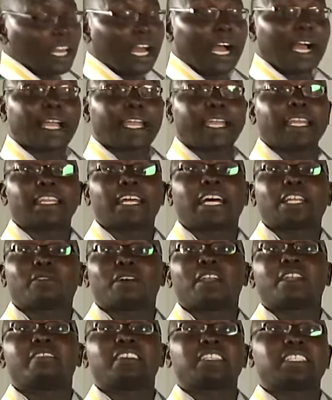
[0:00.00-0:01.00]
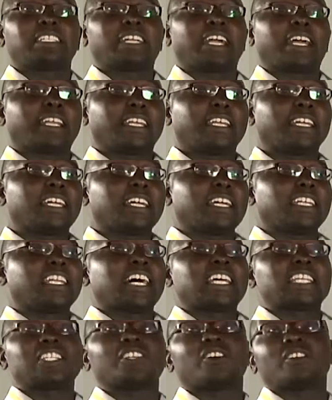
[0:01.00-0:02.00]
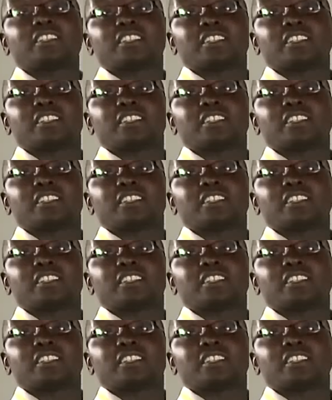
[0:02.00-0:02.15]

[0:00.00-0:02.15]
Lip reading: Again, that one physically does not